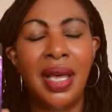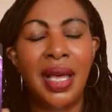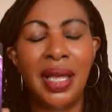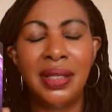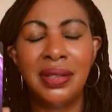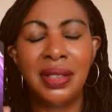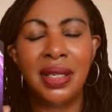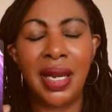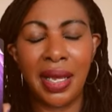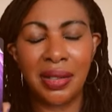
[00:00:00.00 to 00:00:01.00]
and
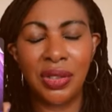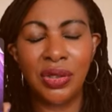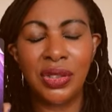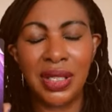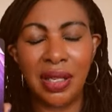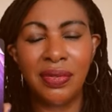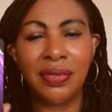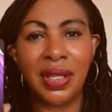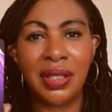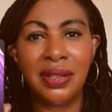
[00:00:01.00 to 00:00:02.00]
collect
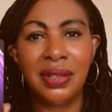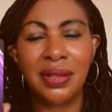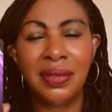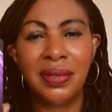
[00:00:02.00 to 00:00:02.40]
yourself and,